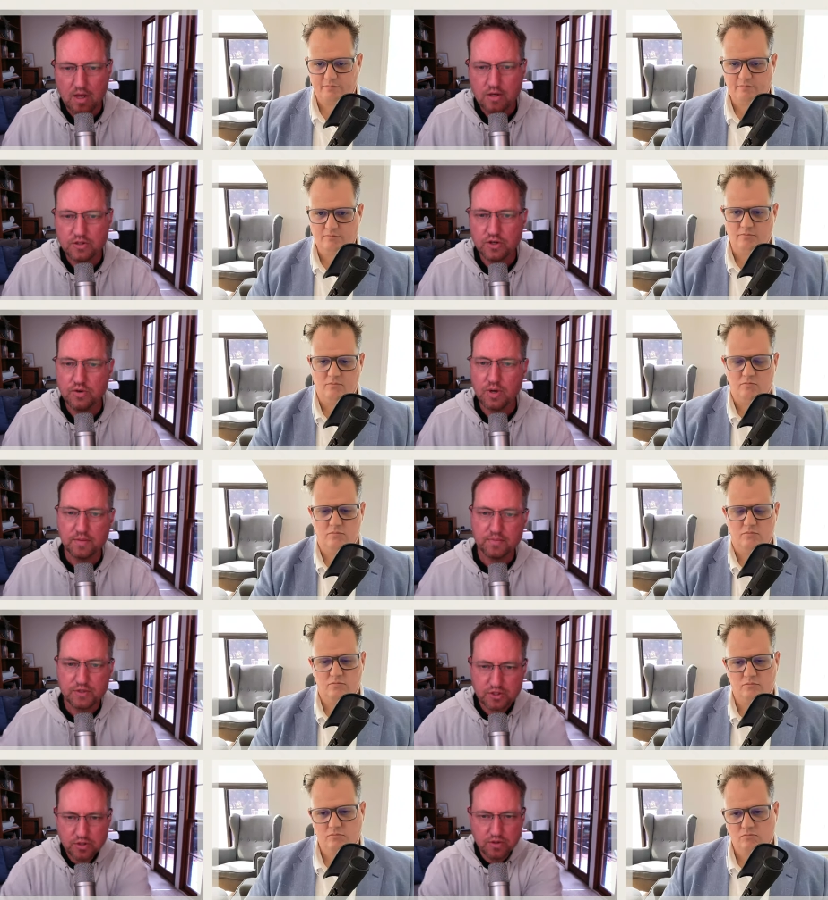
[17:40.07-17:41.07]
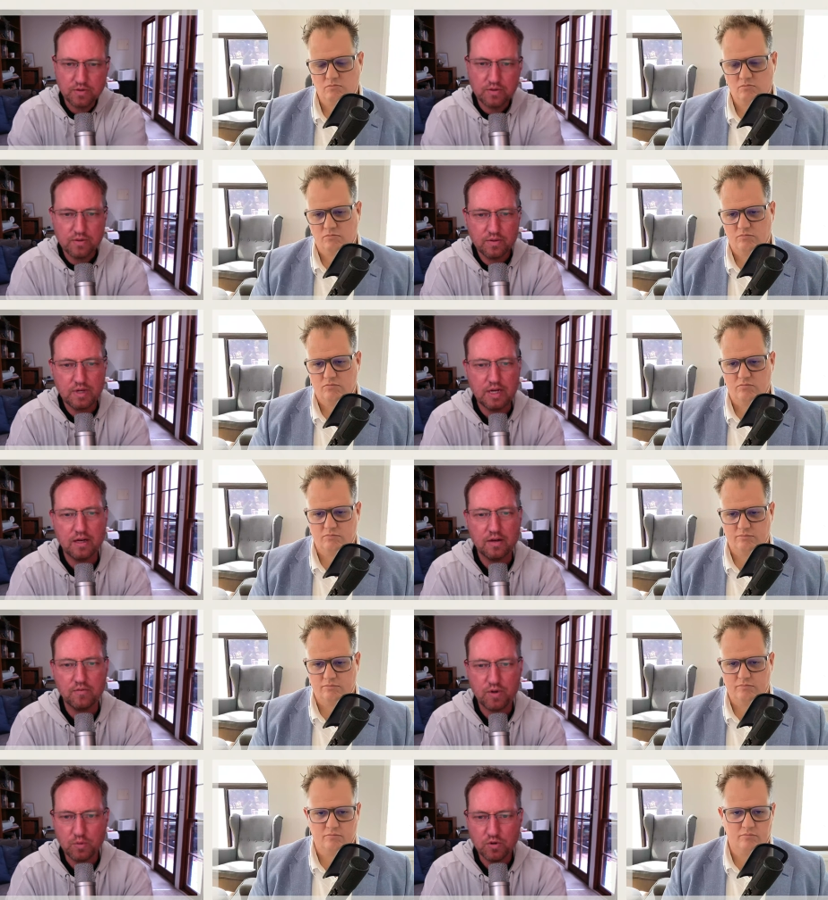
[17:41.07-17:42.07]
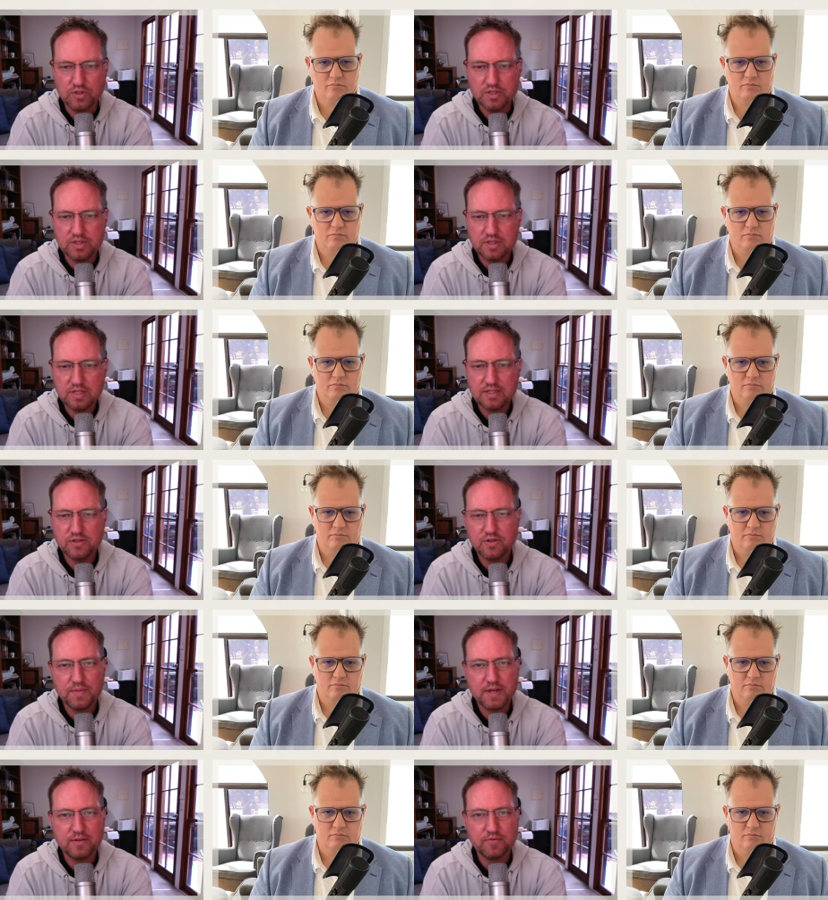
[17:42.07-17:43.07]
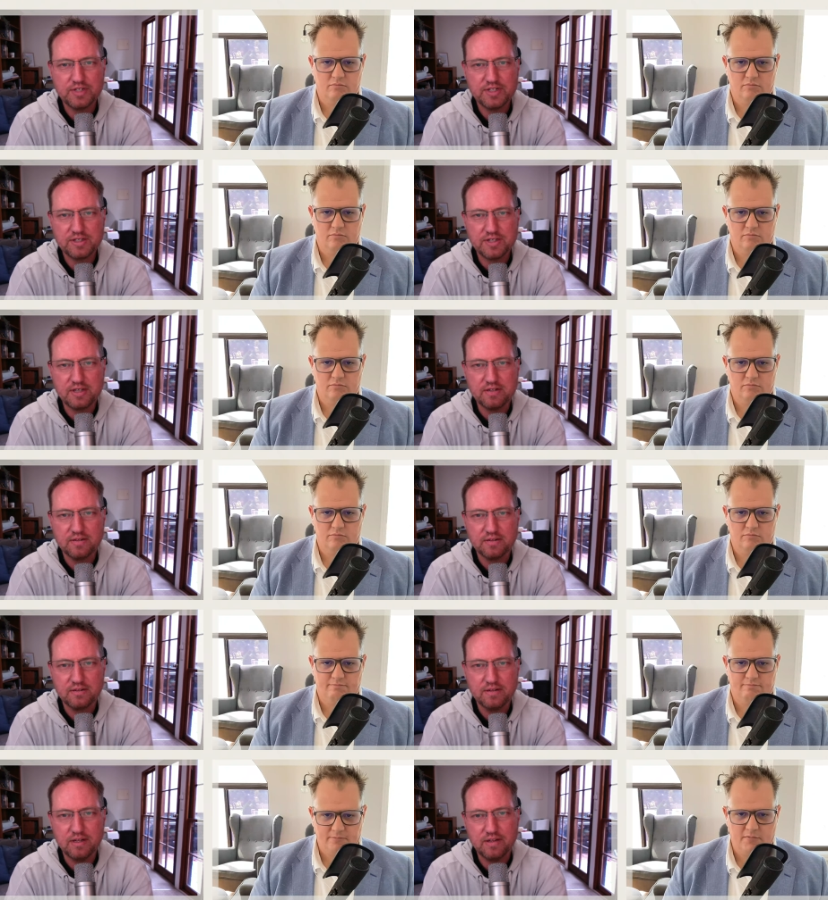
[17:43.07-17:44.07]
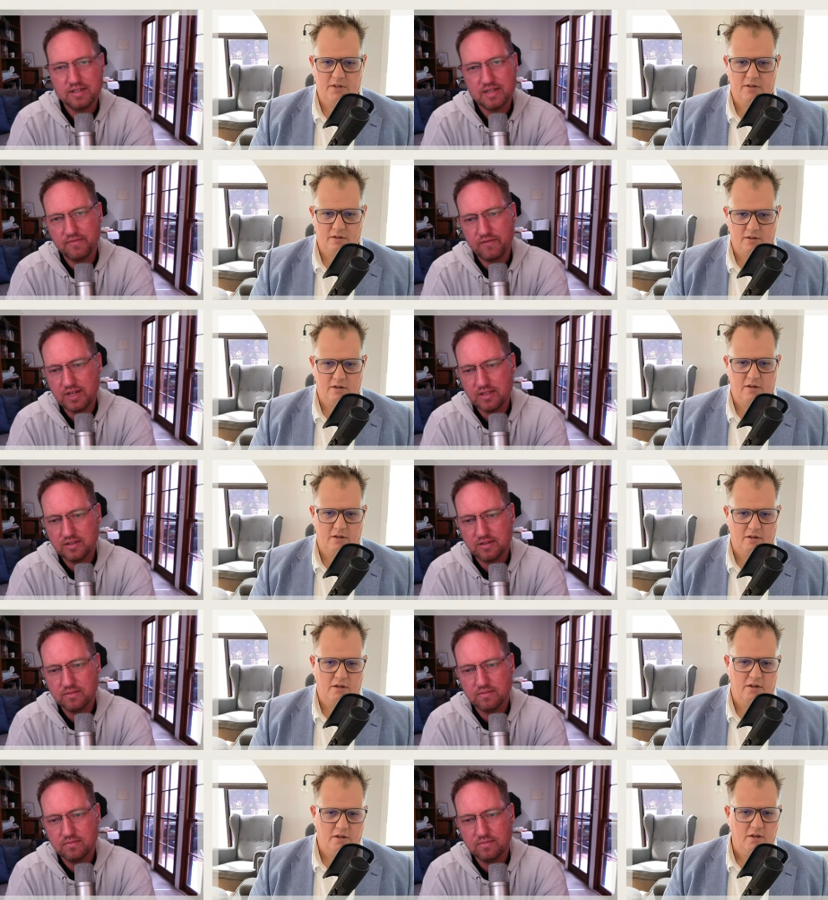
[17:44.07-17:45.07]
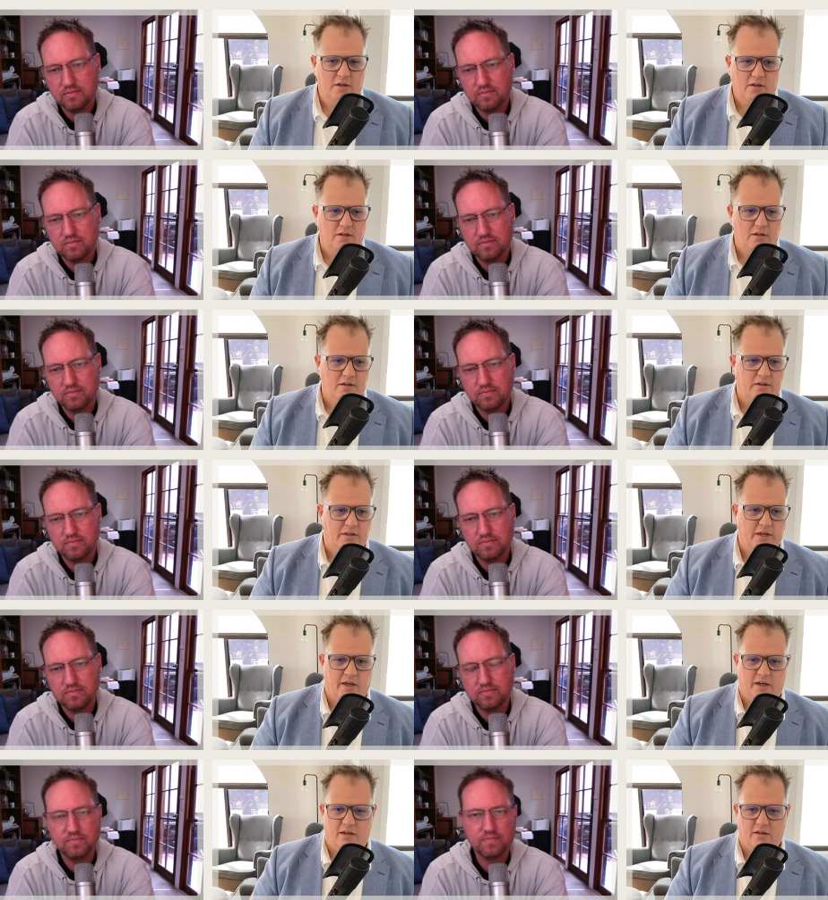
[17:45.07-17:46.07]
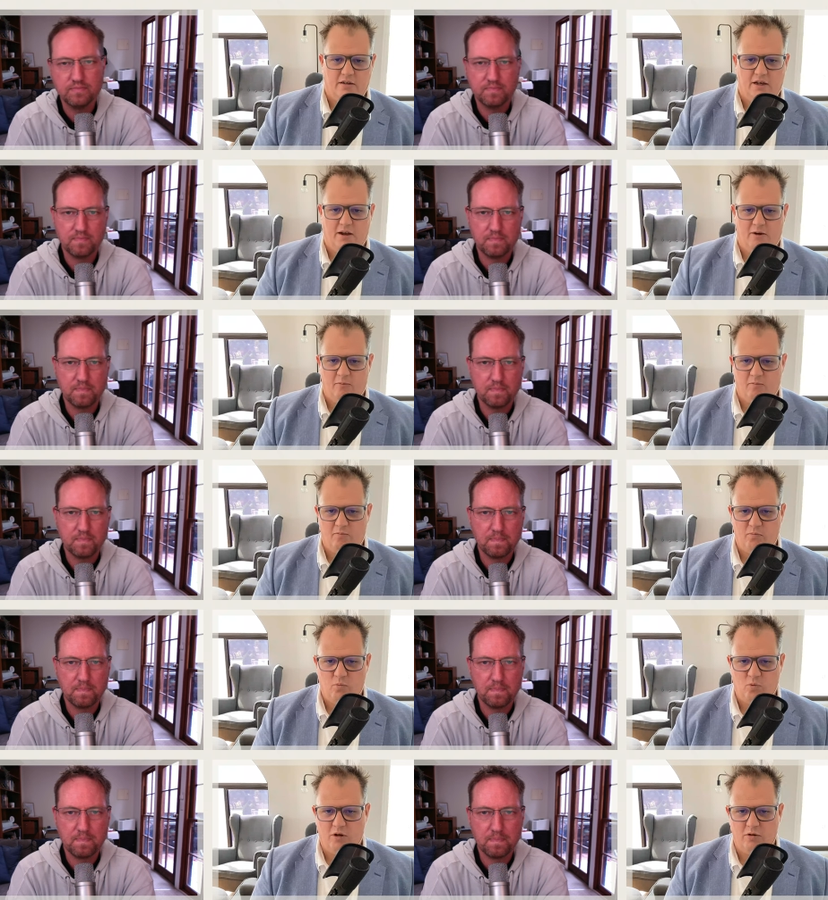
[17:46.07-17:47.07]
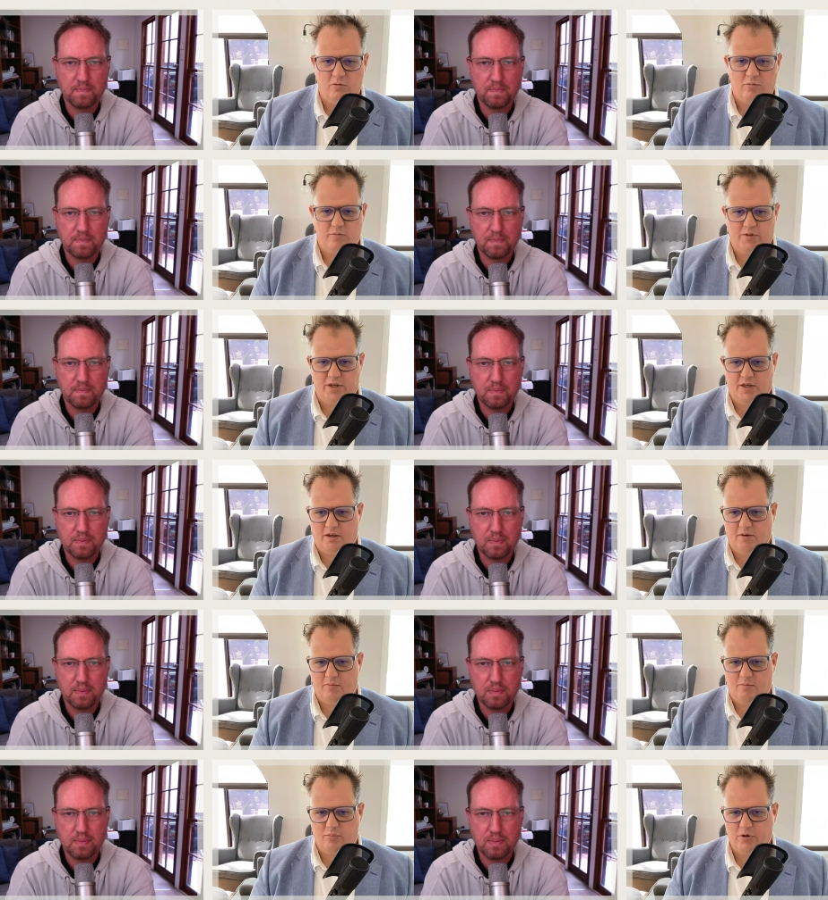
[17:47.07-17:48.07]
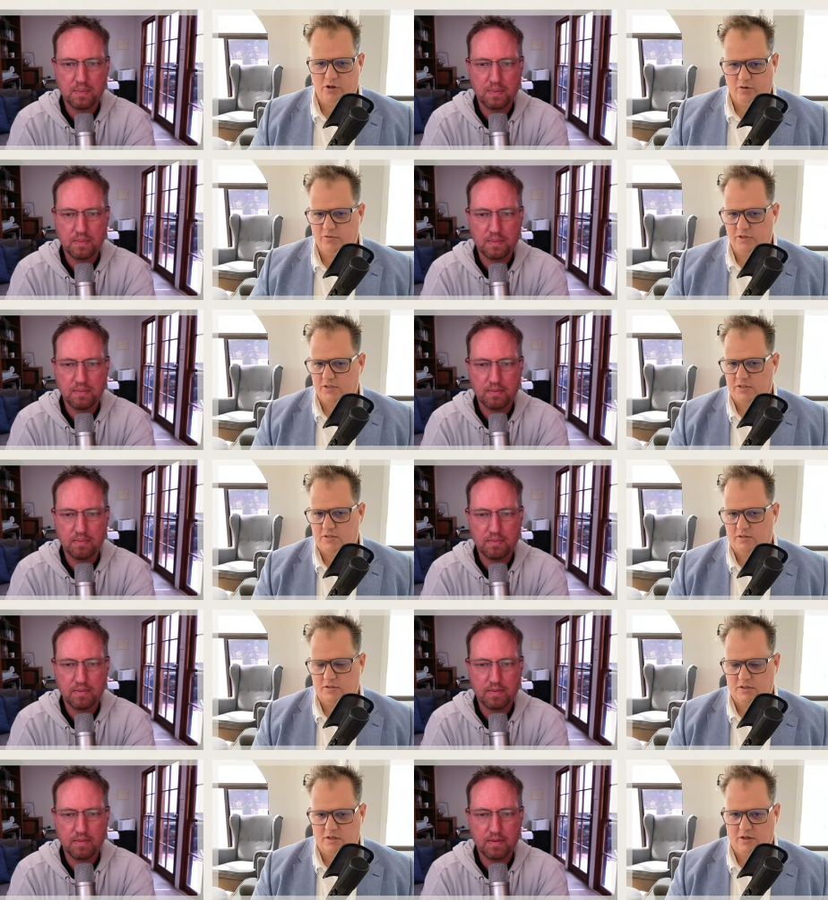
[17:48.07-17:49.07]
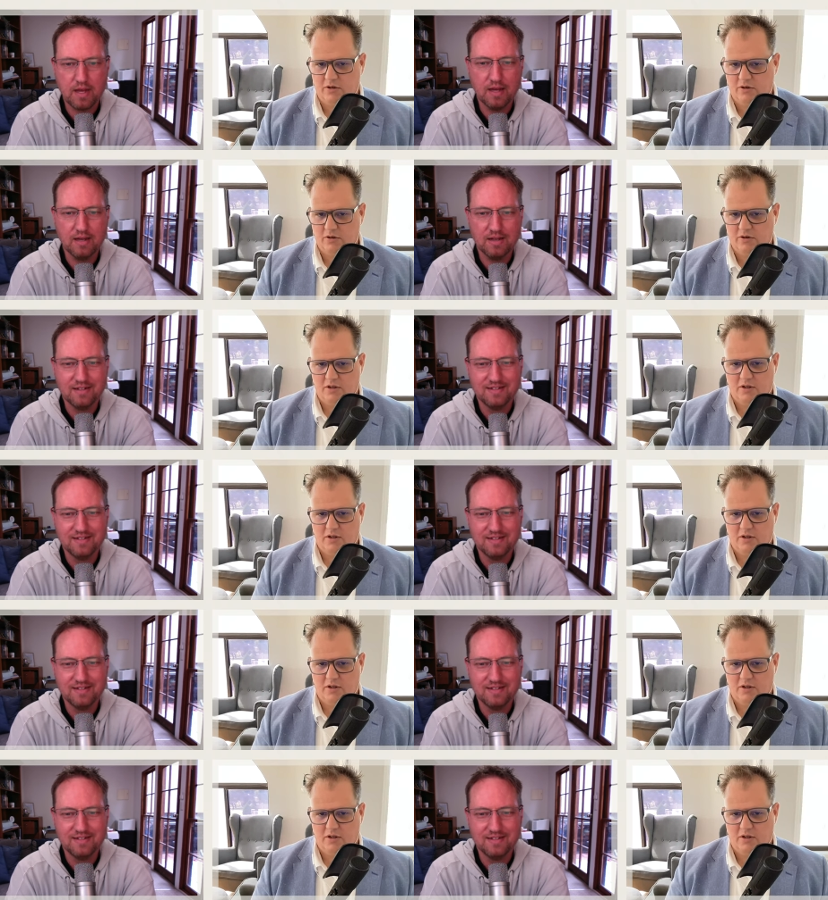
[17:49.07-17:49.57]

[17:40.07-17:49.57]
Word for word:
Speaker 1: So, um, Stu, uh, rewards. Let's talk about the risks then in the same phase?
Speaker 2: Yeah. Um, well, they're pretty obvious. So